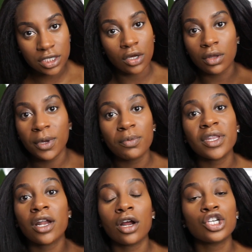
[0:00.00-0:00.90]
So the people
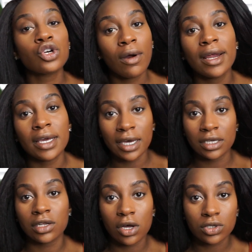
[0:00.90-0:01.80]
that are trying to get
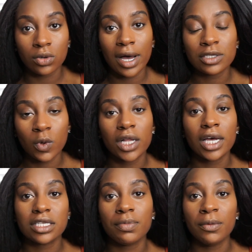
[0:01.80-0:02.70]
into law school, as well
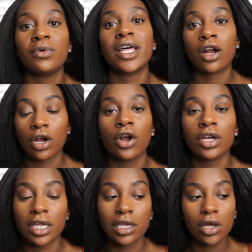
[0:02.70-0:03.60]
as the people that are
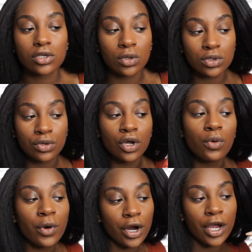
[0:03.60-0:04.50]
currently in law school. So don't
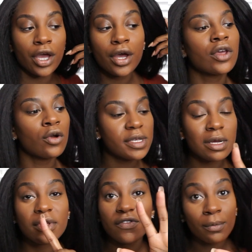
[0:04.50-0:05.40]
worry, there will be
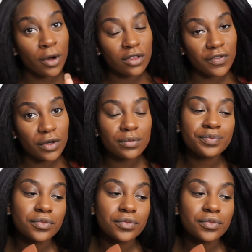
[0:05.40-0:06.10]
something for both of you.